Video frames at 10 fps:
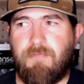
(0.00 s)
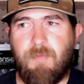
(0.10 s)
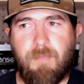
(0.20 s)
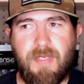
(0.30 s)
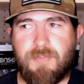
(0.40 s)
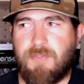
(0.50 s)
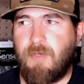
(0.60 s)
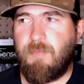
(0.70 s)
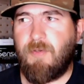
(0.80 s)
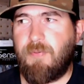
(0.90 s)
Flickmaster
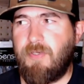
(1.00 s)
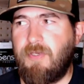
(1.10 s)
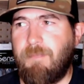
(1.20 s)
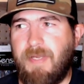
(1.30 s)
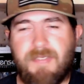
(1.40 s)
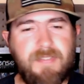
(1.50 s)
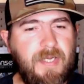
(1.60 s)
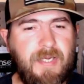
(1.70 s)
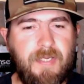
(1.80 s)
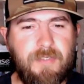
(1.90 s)
told me they're pretty good baits, and I
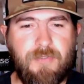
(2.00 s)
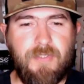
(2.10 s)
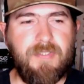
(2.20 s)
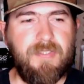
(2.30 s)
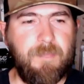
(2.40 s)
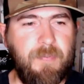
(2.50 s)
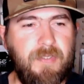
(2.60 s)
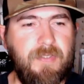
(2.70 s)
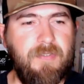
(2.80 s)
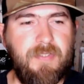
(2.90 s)
kind of trust his
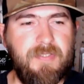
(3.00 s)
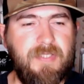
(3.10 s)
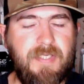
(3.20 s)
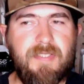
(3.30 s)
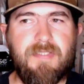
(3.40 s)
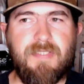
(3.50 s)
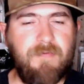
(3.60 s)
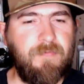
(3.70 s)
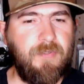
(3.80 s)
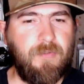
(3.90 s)
opinion because he is
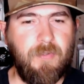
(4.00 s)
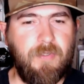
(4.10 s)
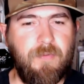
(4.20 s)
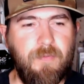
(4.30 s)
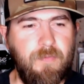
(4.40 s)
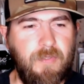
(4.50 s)
definitely critical.